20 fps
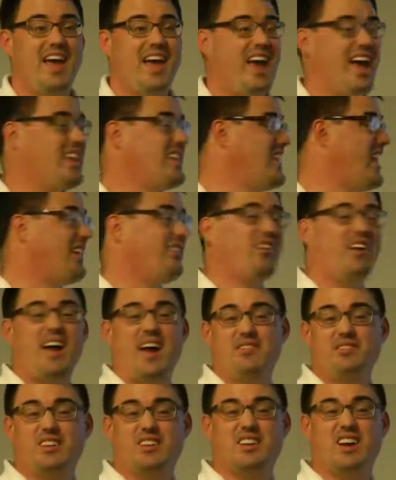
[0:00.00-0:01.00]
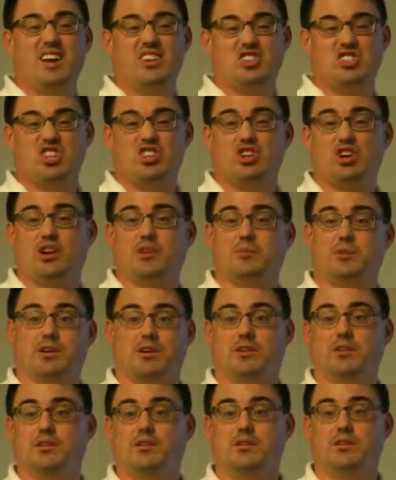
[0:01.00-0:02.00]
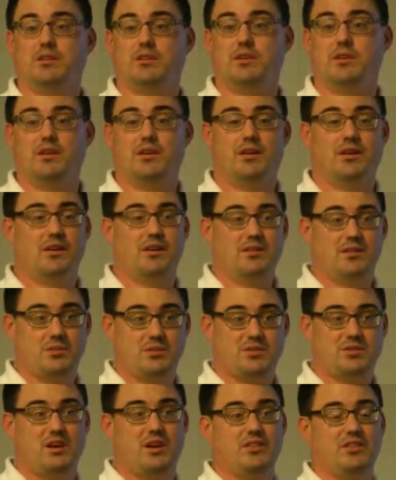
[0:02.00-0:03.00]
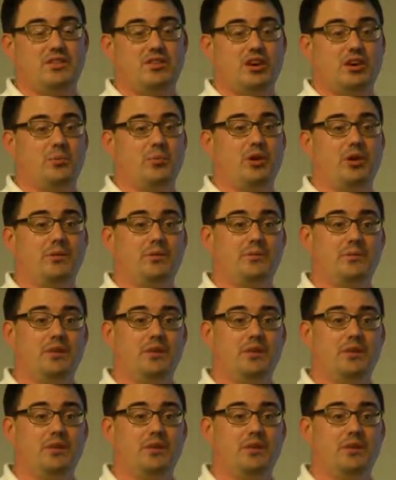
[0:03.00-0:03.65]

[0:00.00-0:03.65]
and never have to touch the terminal. This is what's called the terminal.